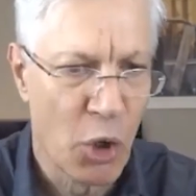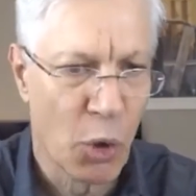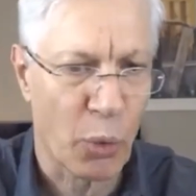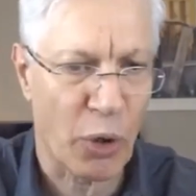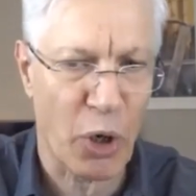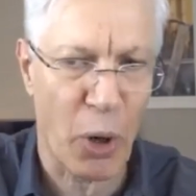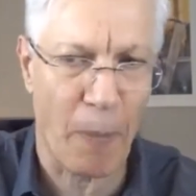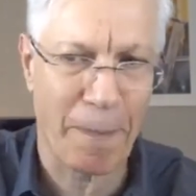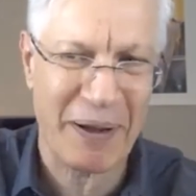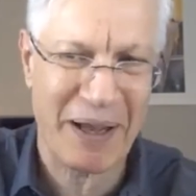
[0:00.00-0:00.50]

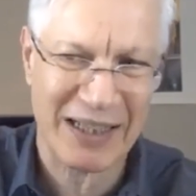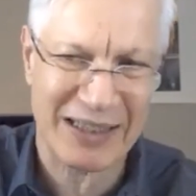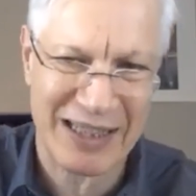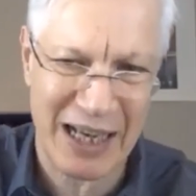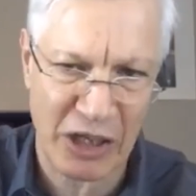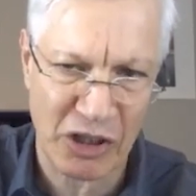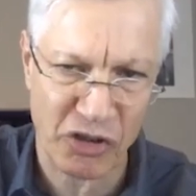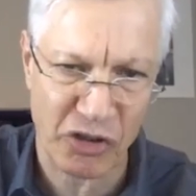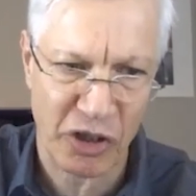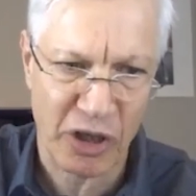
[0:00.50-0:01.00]
We don't pay
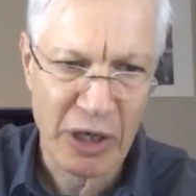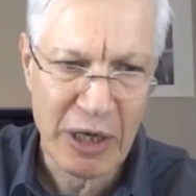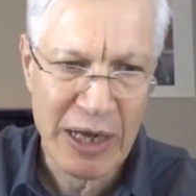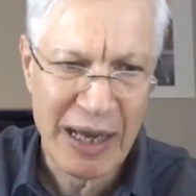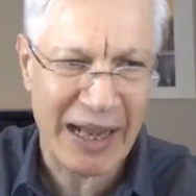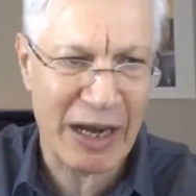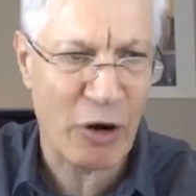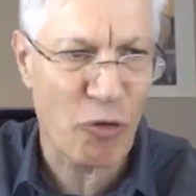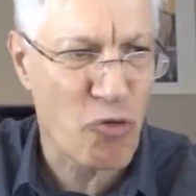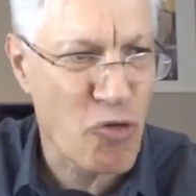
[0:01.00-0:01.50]
attention.
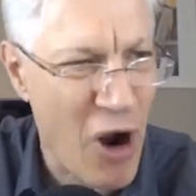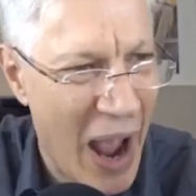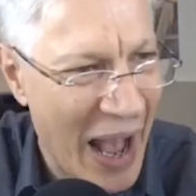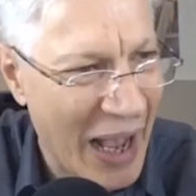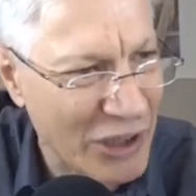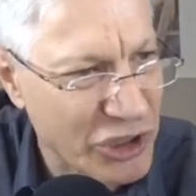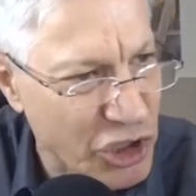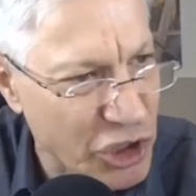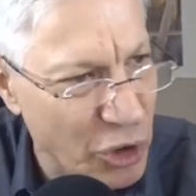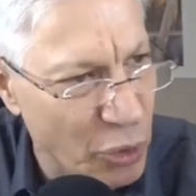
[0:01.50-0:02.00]
In a
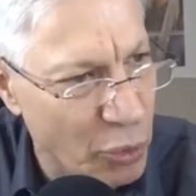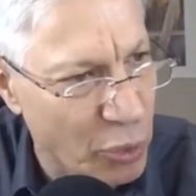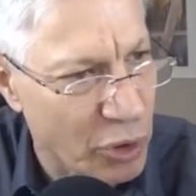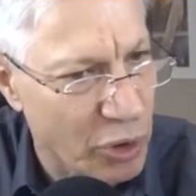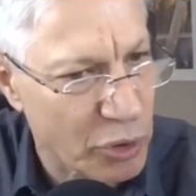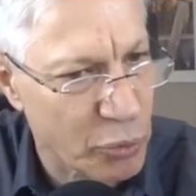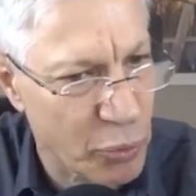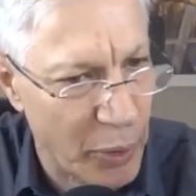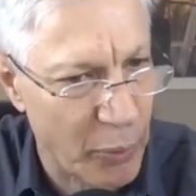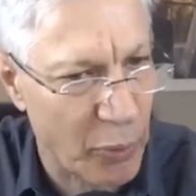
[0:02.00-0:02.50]
rational
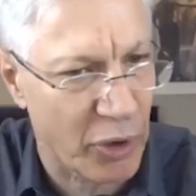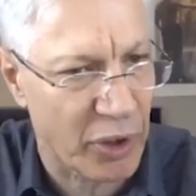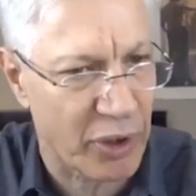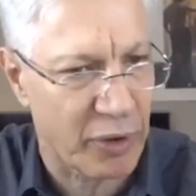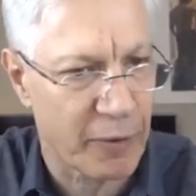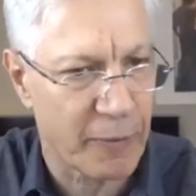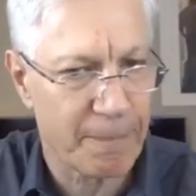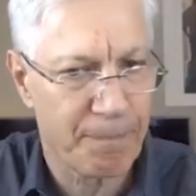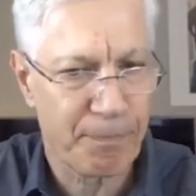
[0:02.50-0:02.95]
world, we would.